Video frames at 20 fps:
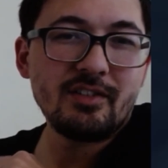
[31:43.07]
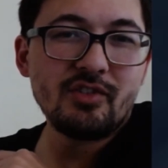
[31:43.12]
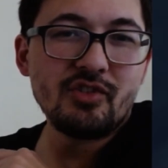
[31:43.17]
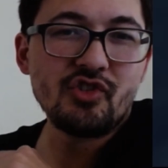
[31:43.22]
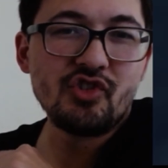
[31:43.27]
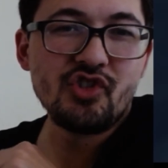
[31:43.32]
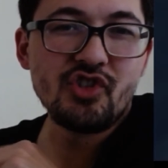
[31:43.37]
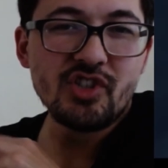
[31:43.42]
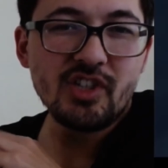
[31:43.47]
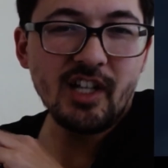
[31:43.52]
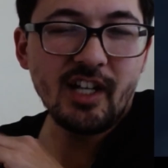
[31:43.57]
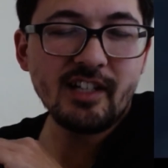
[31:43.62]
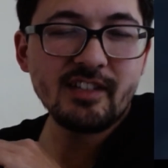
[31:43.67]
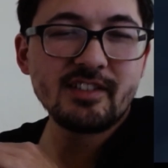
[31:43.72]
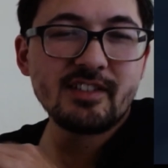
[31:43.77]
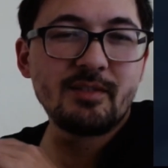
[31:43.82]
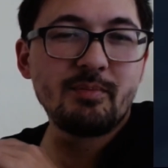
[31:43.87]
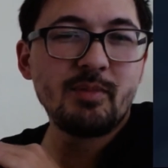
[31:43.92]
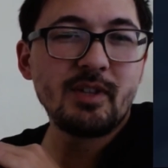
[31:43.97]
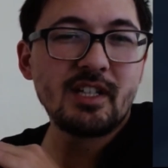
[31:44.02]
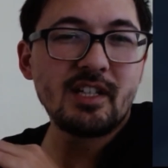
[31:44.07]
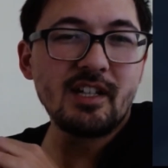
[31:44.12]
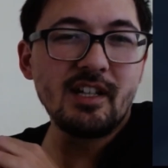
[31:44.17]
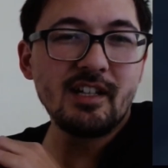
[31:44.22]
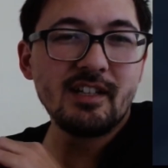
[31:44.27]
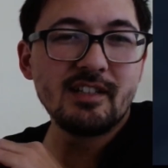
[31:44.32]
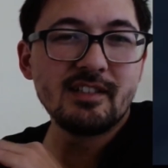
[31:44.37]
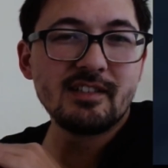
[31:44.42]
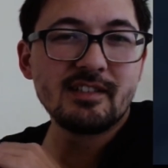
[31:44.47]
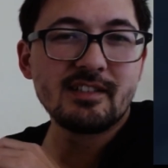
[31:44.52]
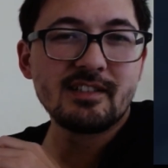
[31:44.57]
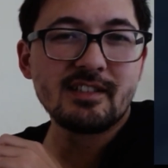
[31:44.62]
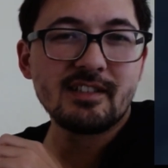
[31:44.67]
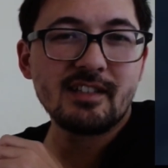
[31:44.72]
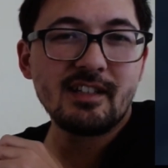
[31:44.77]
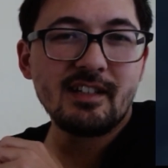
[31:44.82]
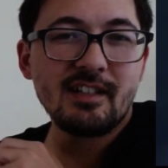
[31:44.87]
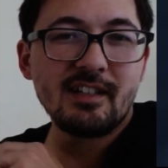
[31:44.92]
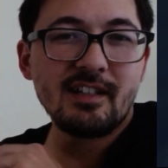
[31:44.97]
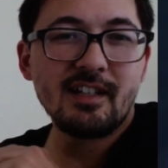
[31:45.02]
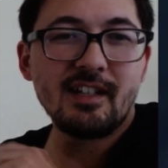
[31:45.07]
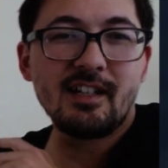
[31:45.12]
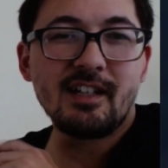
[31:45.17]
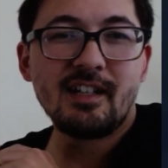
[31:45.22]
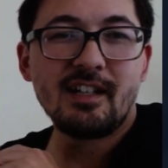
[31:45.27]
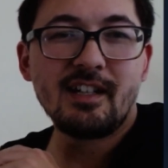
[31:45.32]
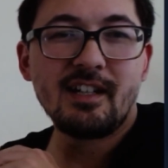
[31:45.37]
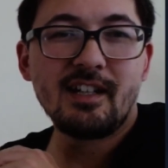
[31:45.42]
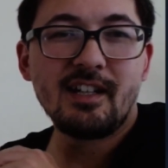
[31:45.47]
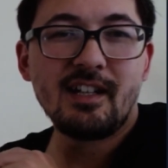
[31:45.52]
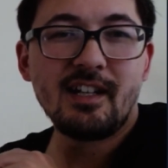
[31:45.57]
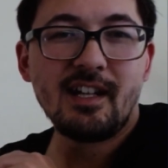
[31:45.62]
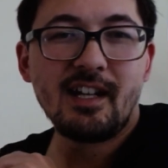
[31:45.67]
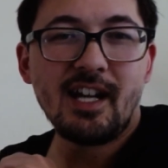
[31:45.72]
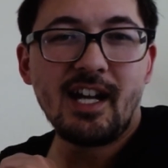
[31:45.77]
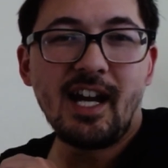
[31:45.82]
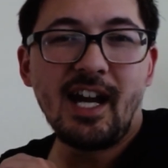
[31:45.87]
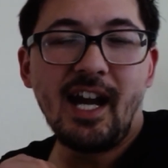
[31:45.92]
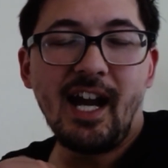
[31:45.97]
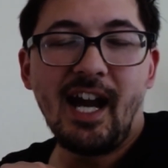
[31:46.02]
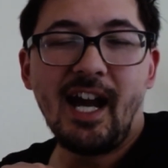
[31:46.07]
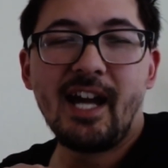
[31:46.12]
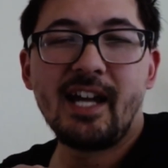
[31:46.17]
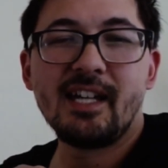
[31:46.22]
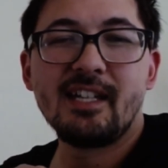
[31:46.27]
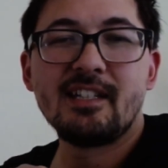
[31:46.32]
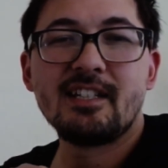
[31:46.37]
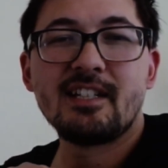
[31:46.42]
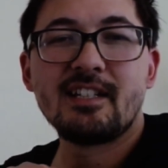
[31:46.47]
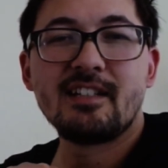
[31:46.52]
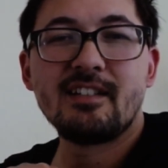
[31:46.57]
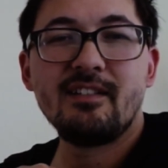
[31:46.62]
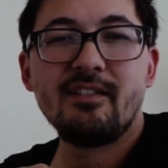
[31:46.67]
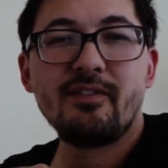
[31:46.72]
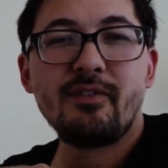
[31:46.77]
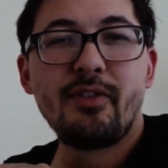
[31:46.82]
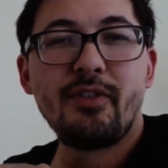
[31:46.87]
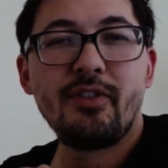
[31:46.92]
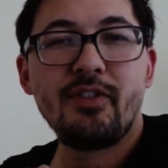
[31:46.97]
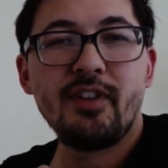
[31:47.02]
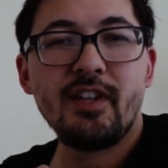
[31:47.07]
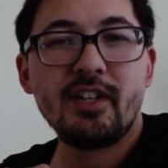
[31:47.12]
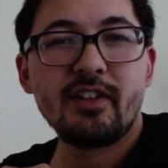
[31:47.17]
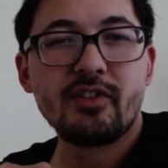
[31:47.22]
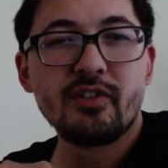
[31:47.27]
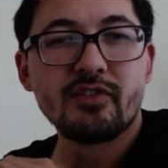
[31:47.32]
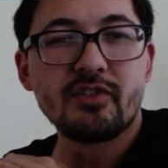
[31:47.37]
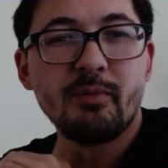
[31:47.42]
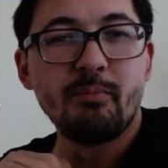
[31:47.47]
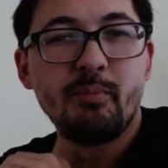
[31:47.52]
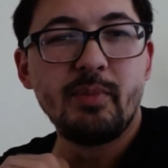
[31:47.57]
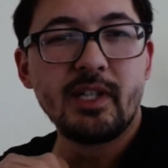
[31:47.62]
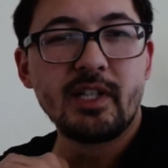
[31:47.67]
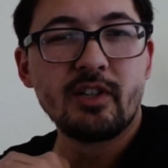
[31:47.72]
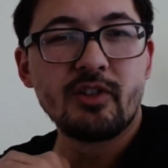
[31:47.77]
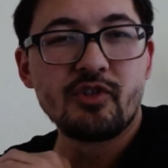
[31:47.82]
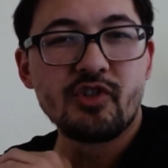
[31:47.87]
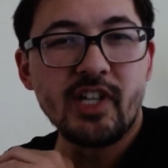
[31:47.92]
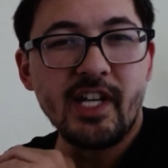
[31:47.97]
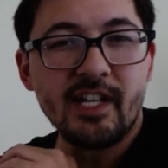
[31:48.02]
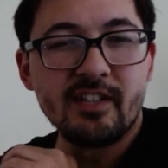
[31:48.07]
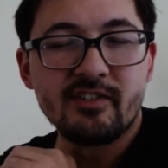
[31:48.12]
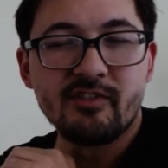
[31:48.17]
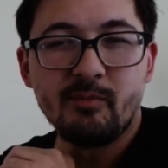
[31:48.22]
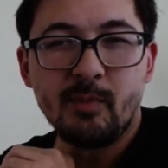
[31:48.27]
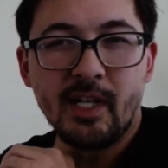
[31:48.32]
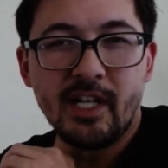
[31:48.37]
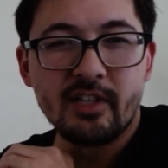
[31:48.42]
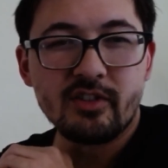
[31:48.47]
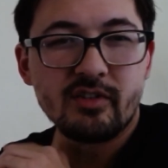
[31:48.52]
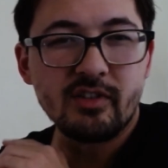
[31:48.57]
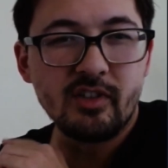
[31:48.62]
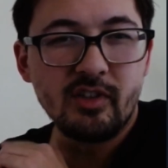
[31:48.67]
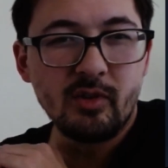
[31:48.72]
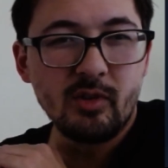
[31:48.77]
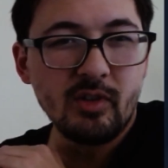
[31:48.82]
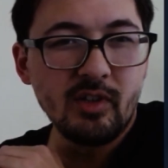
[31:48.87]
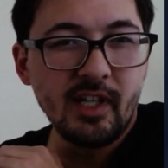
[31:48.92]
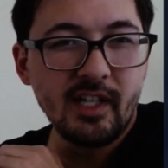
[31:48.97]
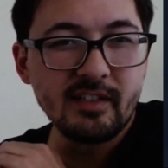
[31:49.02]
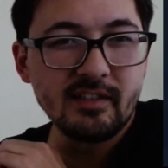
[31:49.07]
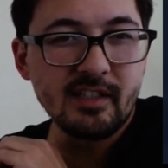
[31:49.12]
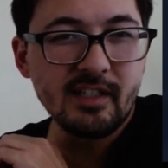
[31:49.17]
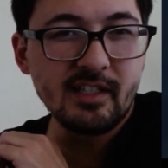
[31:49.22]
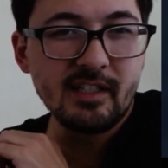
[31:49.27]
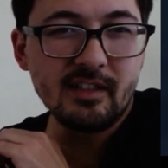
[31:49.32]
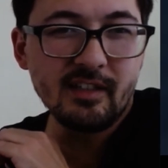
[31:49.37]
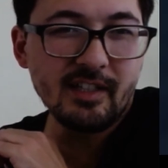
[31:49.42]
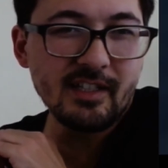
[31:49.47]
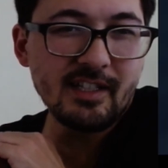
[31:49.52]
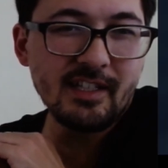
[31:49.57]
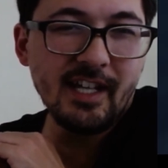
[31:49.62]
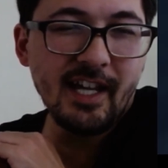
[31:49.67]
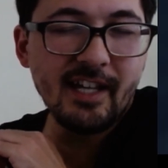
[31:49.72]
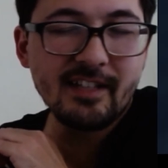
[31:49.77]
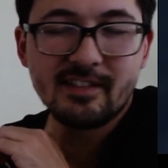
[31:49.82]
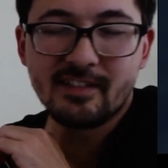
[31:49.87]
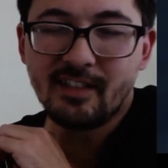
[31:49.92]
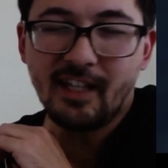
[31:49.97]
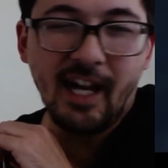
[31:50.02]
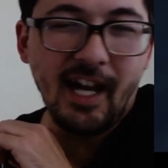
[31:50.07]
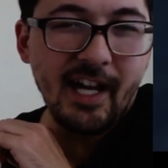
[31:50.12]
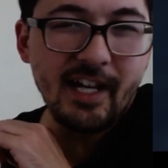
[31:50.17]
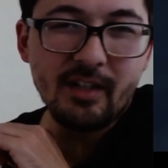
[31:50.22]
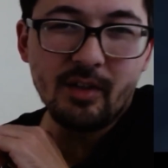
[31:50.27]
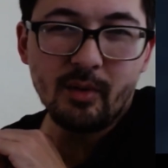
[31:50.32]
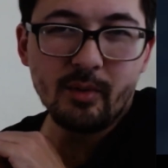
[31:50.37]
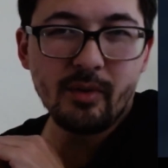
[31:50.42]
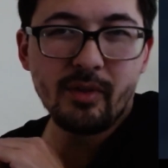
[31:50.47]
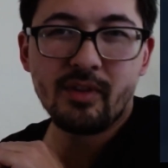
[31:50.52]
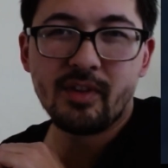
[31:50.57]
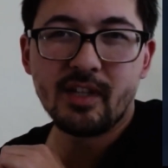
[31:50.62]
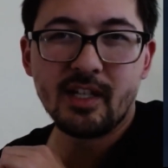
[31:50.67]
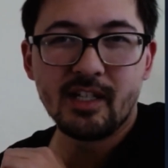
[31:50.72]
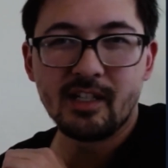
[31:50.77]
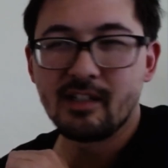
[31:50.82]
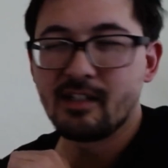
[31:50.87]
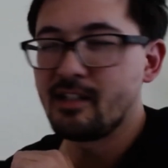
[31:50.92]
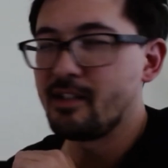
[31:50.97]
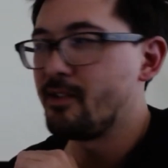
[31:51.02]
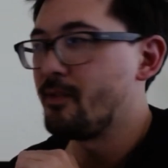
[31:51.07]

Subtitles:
just because I think there's a bigger chance of me actually utilizing it. Like Nest, I don't think